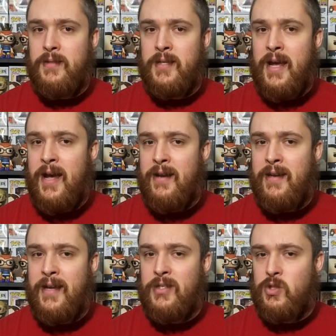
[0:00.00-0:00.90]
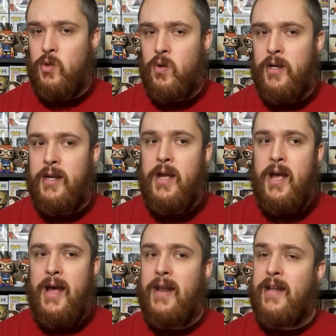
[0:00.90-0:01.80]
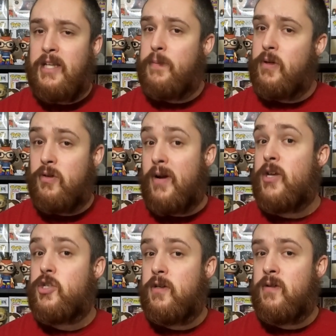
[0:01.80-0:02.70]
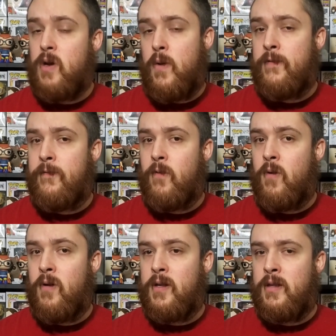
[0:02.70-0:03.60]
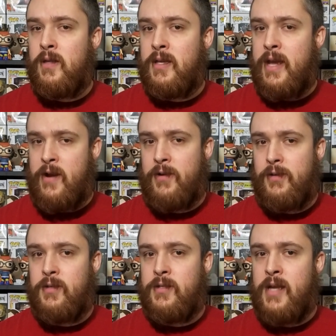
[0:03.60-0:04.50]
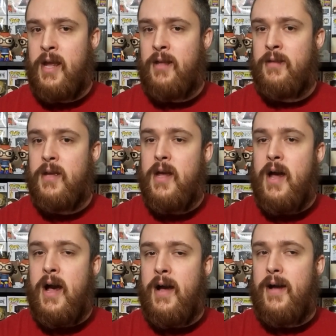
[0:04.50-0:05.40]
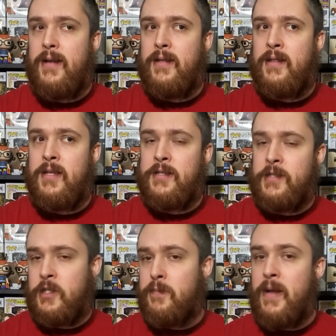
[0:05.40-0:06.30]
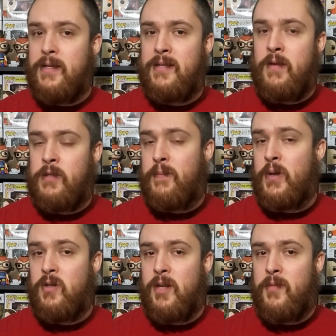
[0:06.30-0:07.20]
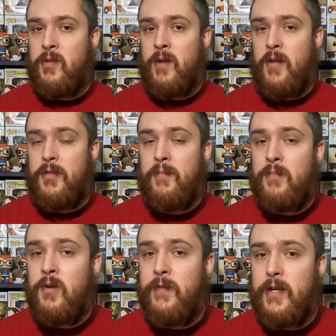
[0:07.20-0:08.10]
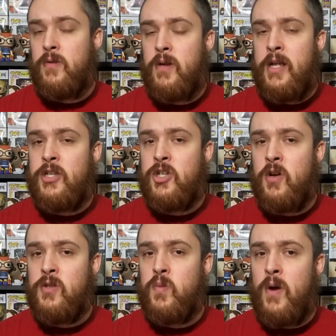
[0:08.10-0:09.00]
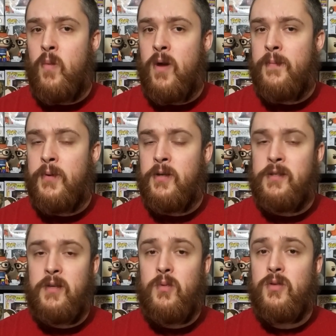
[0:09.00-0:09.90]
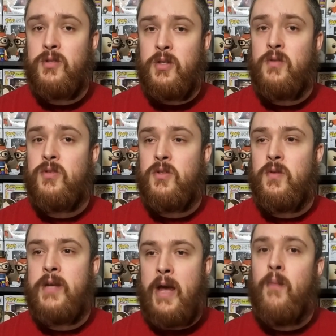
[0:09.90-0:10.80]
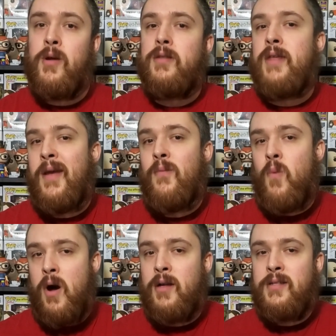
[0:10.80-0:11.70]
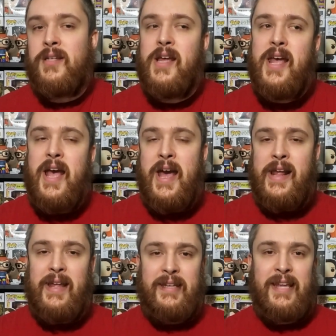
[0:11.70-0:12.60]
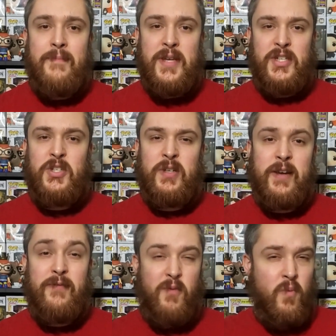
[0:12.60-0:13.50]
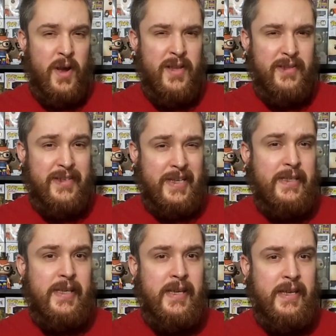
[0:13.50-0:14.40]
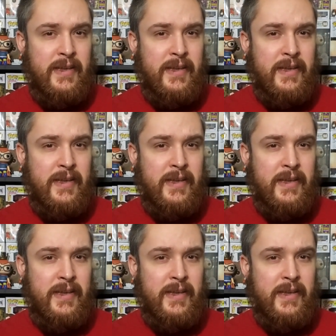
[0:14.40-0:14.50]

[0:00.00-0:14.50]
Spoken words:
It had a nice story, had a nice progression going for the characters and the suspense that was built up throughout the movie. It shows what one person will do to get what they want, and I like that mystery of what does he